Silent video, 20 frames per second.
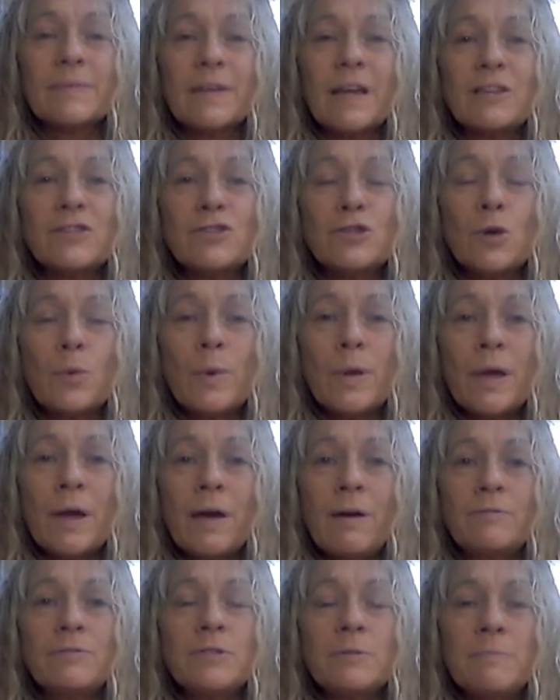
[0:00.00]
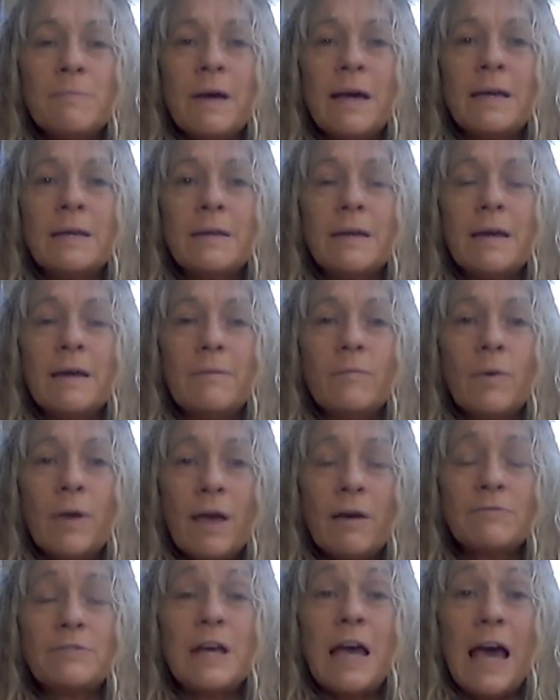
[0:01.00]
And so we have
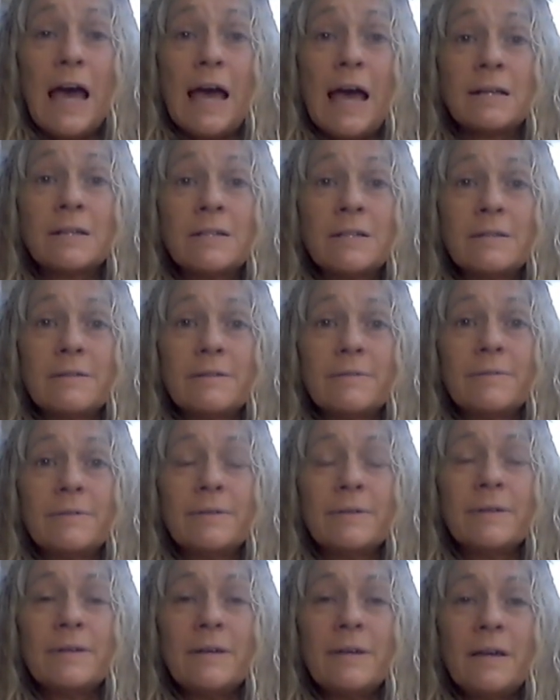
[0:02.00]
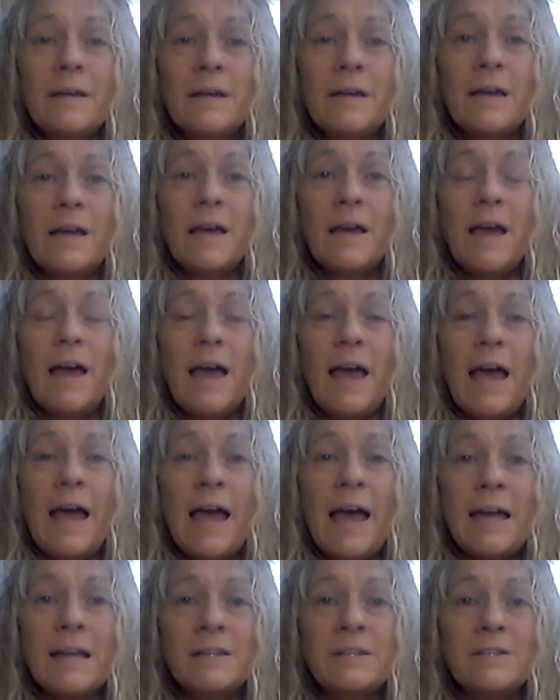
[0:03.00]
to act.
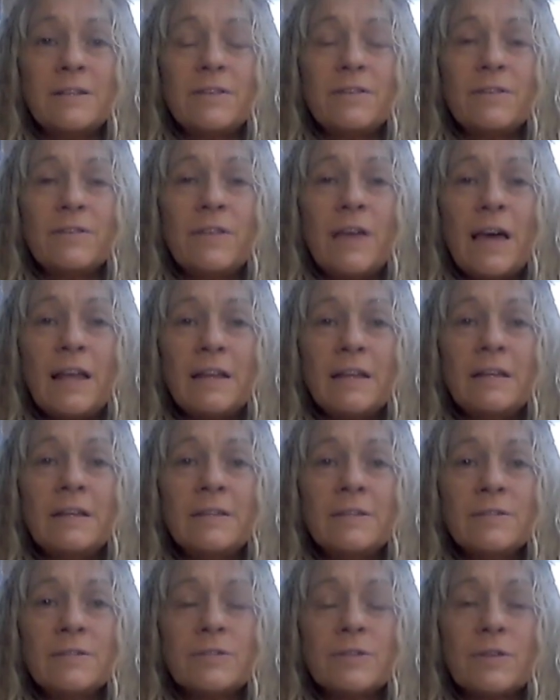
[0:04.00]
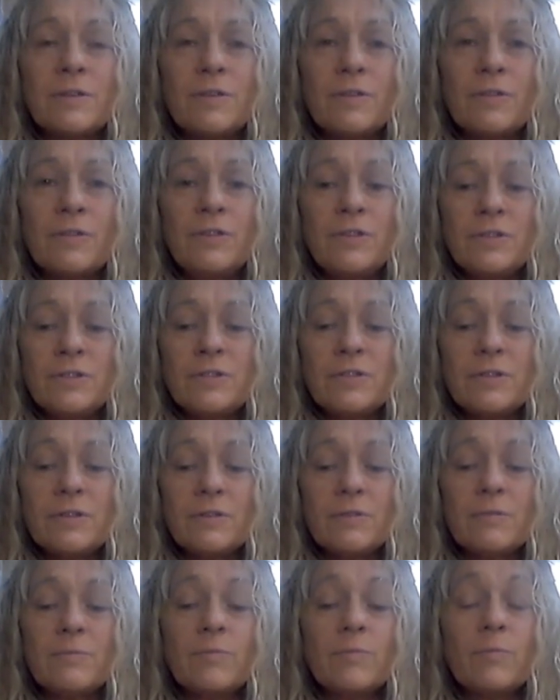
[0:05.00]
And that is this,
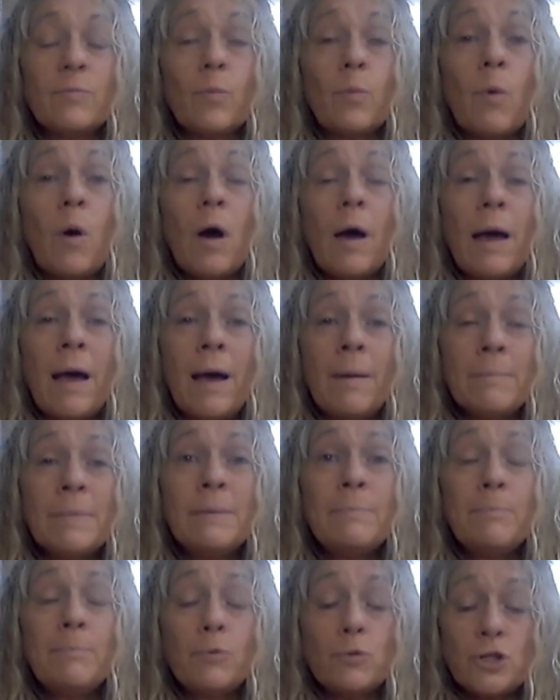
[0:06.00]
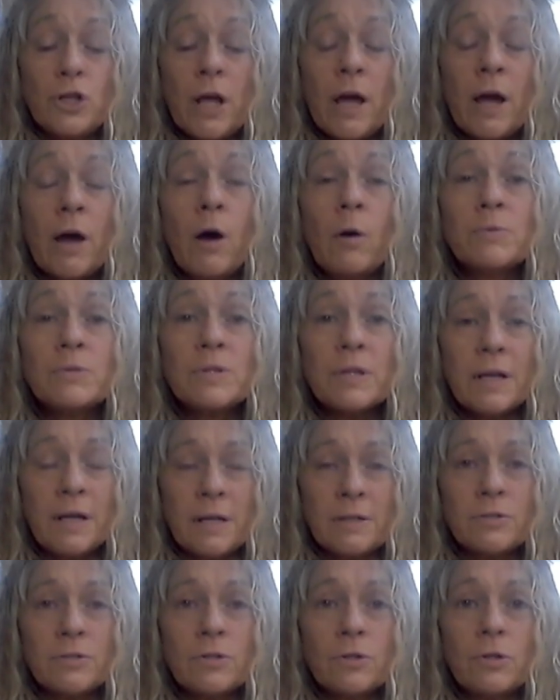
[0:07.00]
what Mint Bush helps
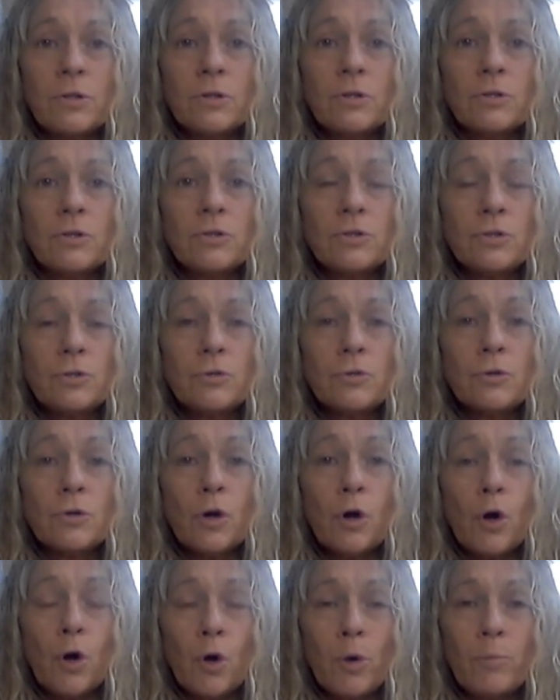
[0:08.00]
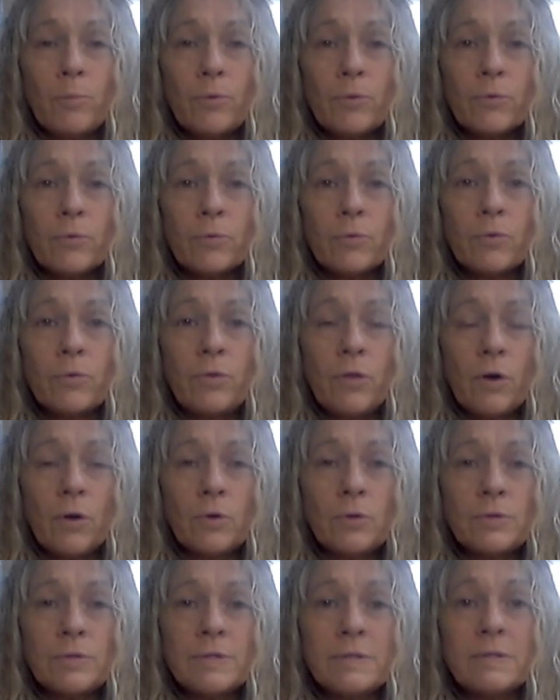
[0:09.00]
us to cope through
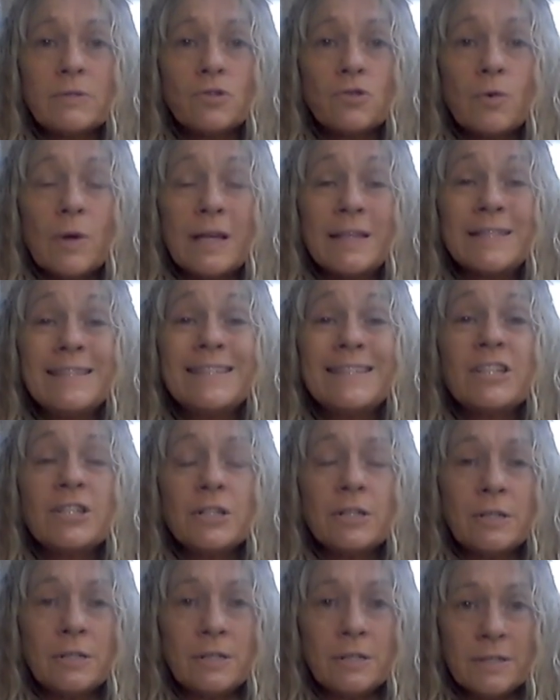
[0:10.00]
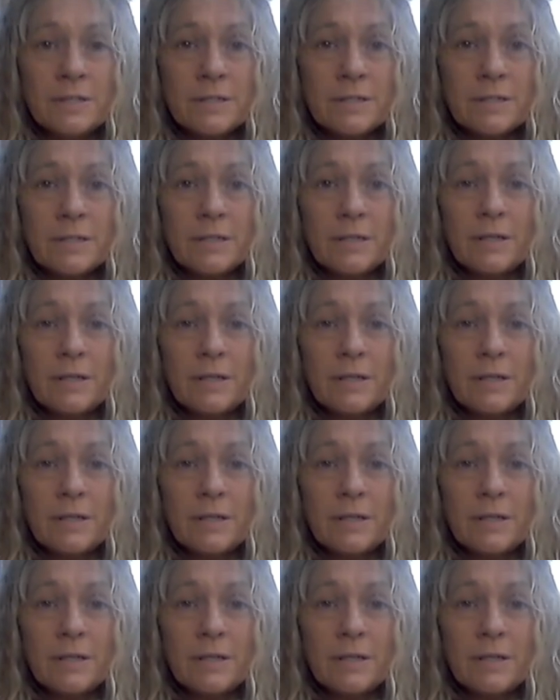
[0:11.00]
those transitions,